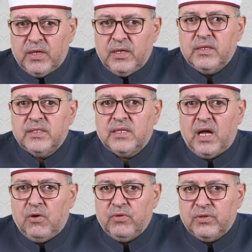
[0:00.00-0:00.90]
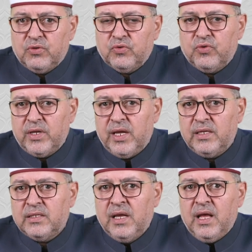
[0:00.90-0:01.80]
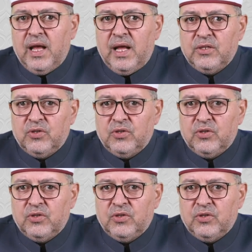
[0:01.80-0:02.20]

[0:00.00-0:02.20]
Here is how to create and